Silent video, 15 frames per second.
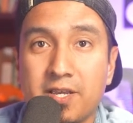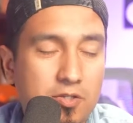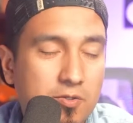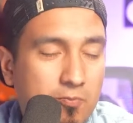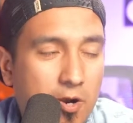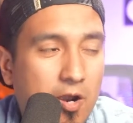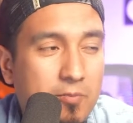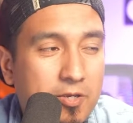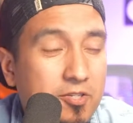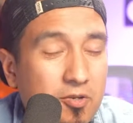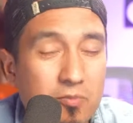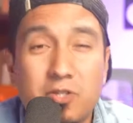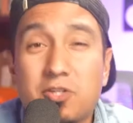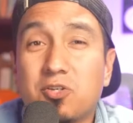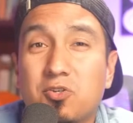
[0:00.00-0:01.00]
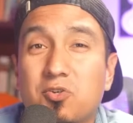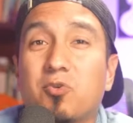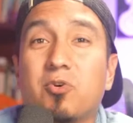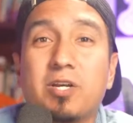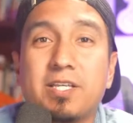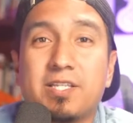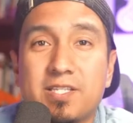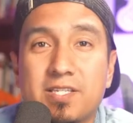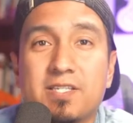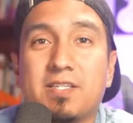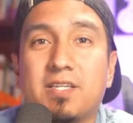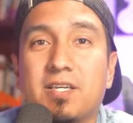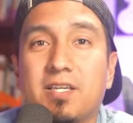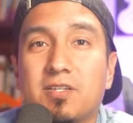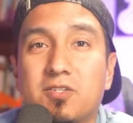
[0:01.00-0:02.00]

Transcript: just brought me so much joy to see.